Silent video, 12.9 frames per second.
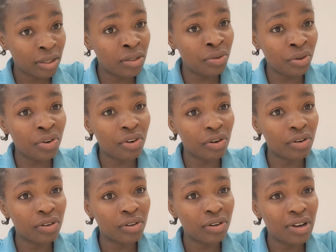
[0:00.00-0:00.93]
Do you know?
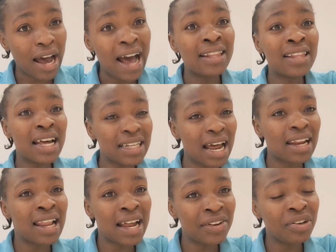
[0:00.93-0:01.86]
and that
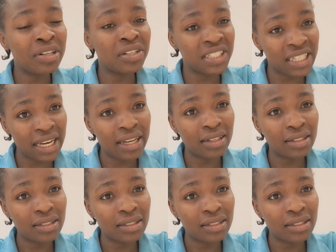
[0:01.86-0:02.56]
can land you in the jail.